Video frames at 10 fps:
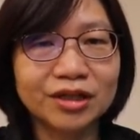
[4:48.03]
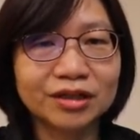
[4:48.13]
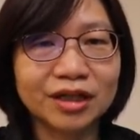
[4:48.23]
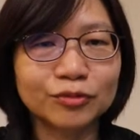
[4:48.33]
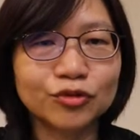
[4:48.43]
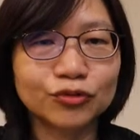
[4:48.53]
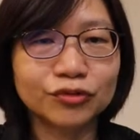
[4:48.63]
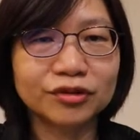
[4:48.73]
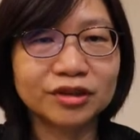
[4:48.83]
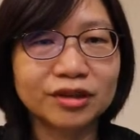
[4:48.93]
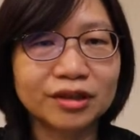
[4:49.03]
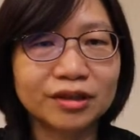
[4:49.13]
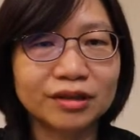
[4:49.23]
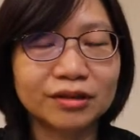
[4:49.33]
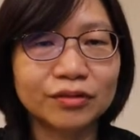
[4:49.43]
consumed
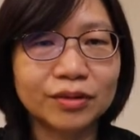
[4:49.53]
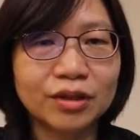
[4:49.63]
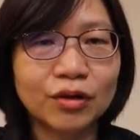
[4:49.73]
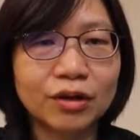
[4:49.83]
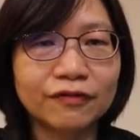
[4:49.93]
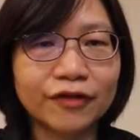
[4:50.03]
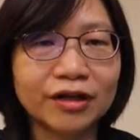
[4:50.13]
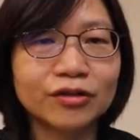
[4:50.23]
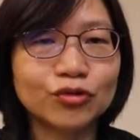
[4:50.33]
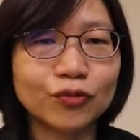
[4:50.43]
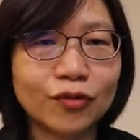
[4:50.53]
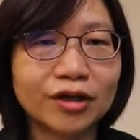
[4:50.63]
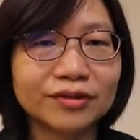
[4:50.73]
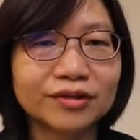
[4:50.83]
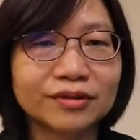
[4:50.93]
500
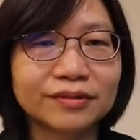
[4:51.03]
watts.